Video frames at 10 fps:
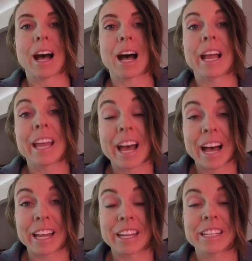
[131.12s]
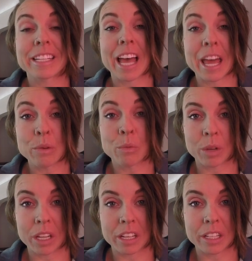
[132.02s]
I had 10
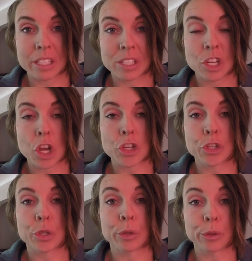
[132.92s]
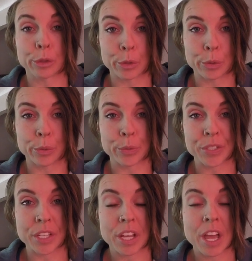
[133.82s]
weeks to lose